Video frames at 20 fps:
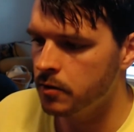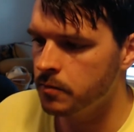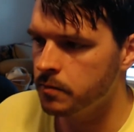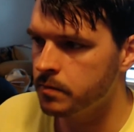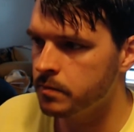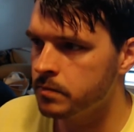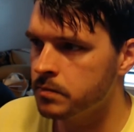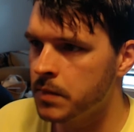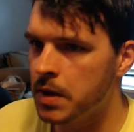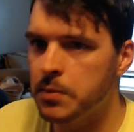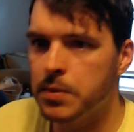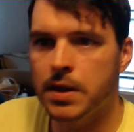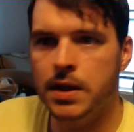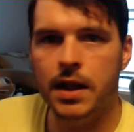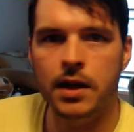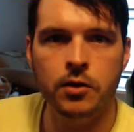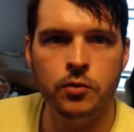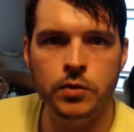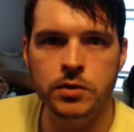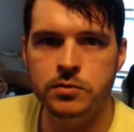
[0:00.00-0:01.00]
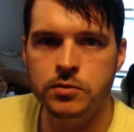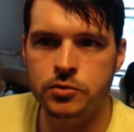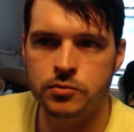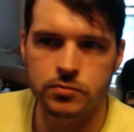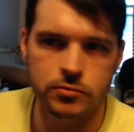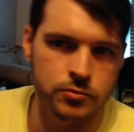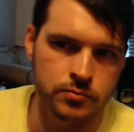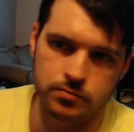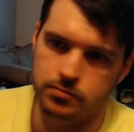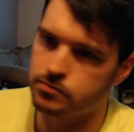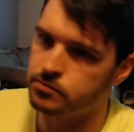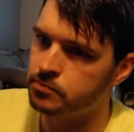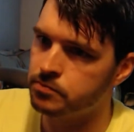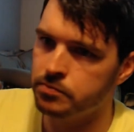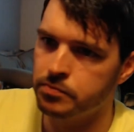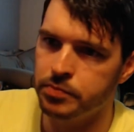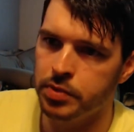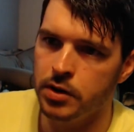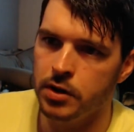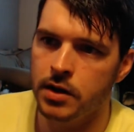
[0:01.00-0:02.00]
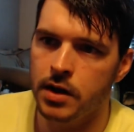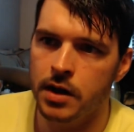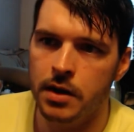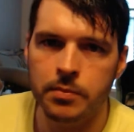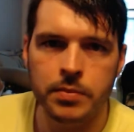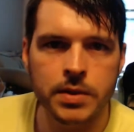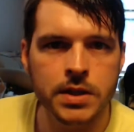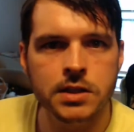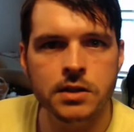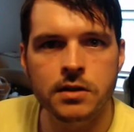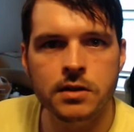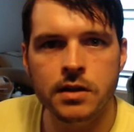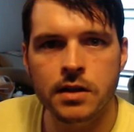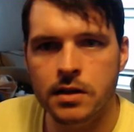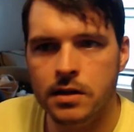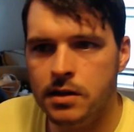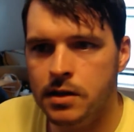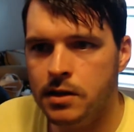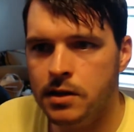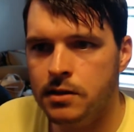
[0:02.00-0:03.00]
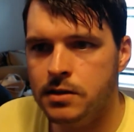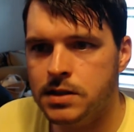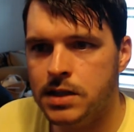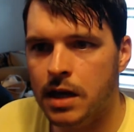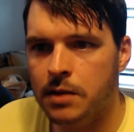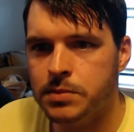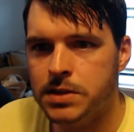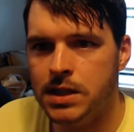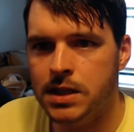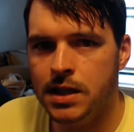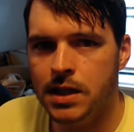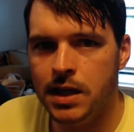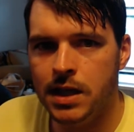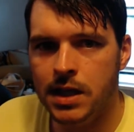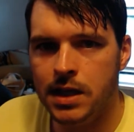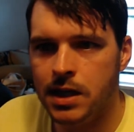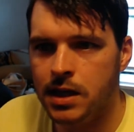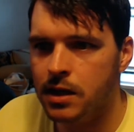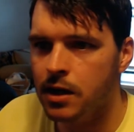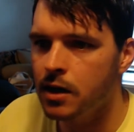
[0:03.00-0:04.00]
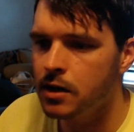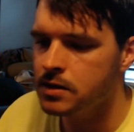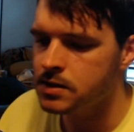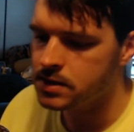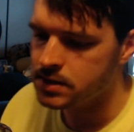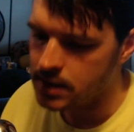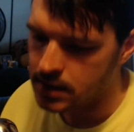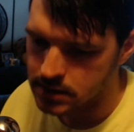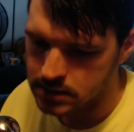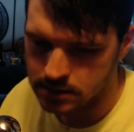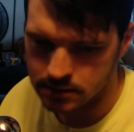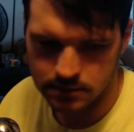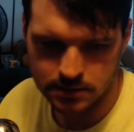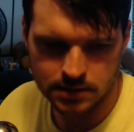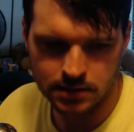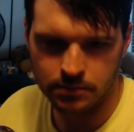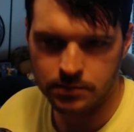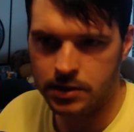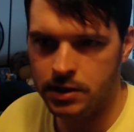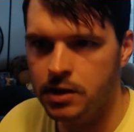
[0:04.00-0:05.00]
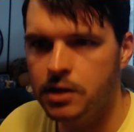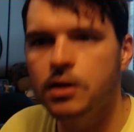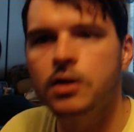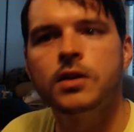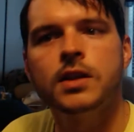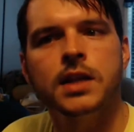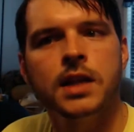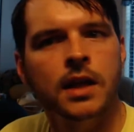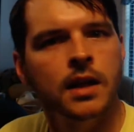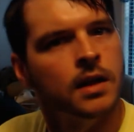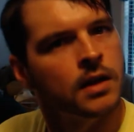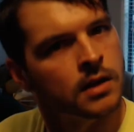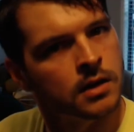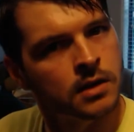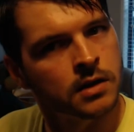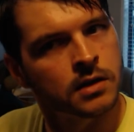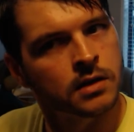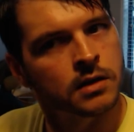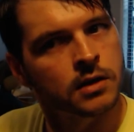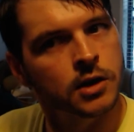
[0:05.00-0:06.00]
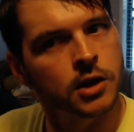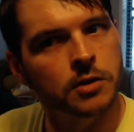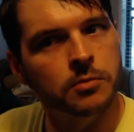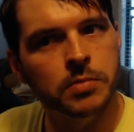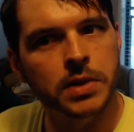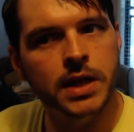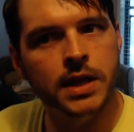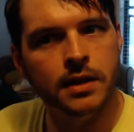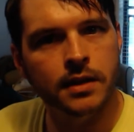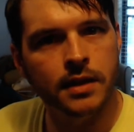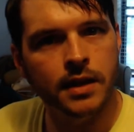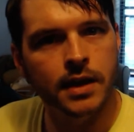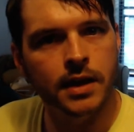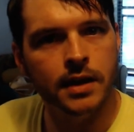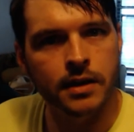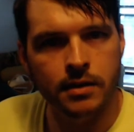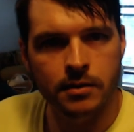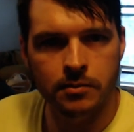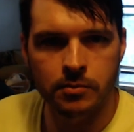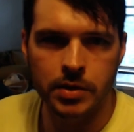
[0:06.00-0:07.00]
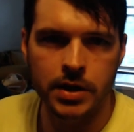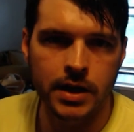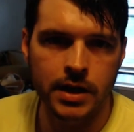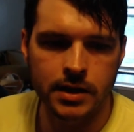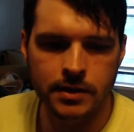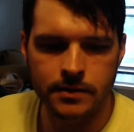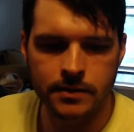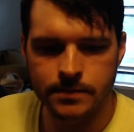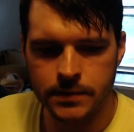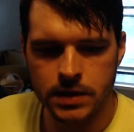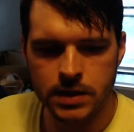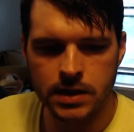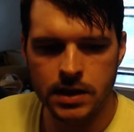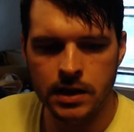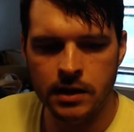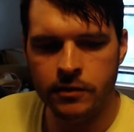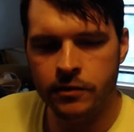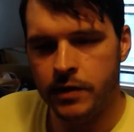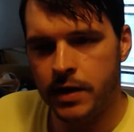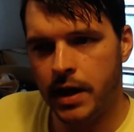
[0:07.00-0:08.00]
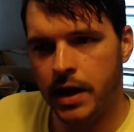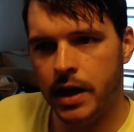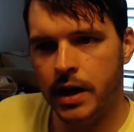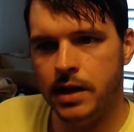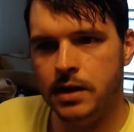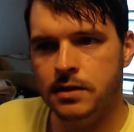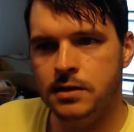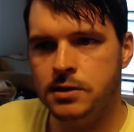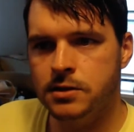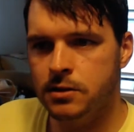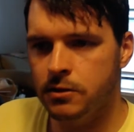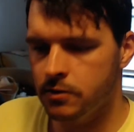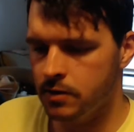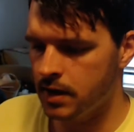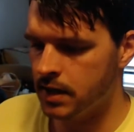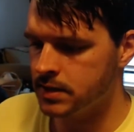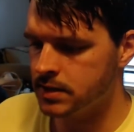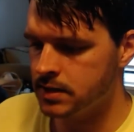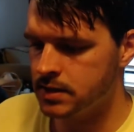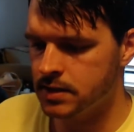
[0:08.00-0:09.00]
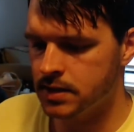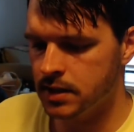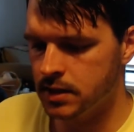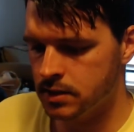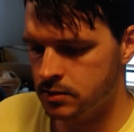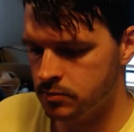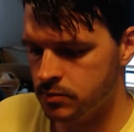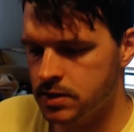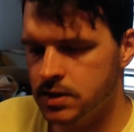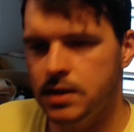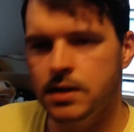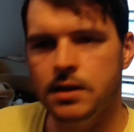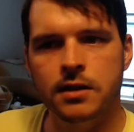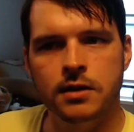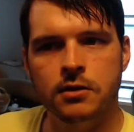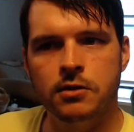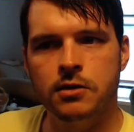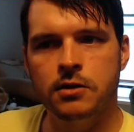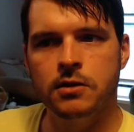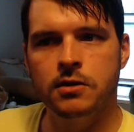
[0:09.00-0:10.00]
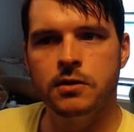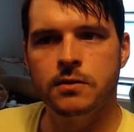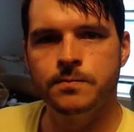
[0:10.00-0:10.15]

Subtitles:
Maybe like we pull it up into the top 10 again and get Colin Sexton or something. That could be a thing. But if not, so as it sits, we're sitting at third.